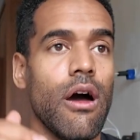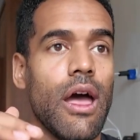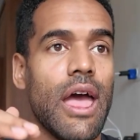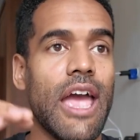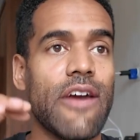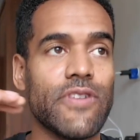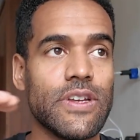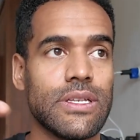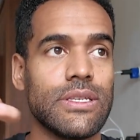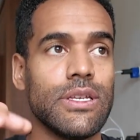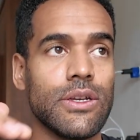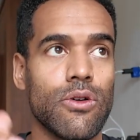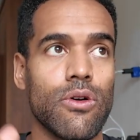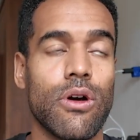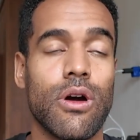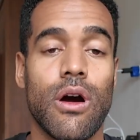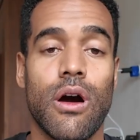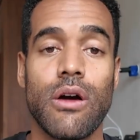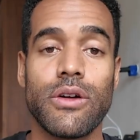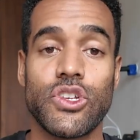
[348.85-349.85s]
every
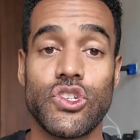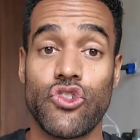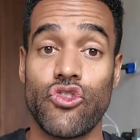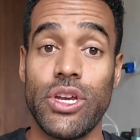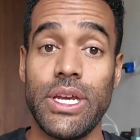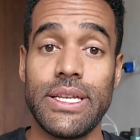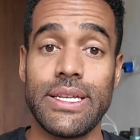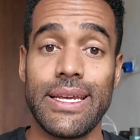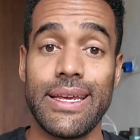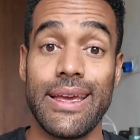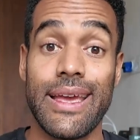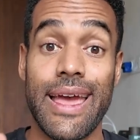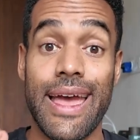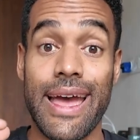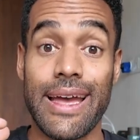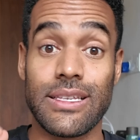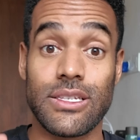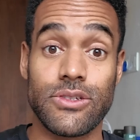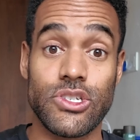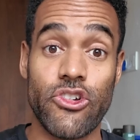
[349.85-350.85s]
single street
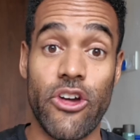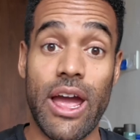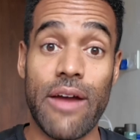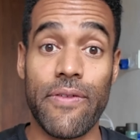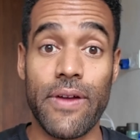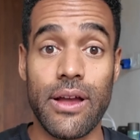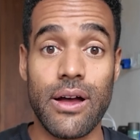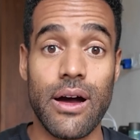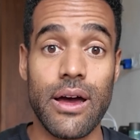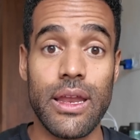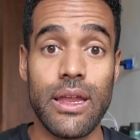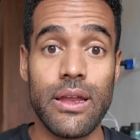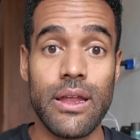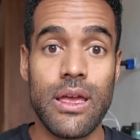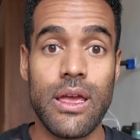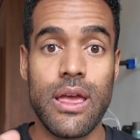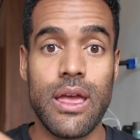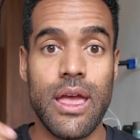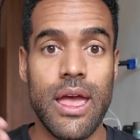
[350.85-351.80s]
has traffic on it,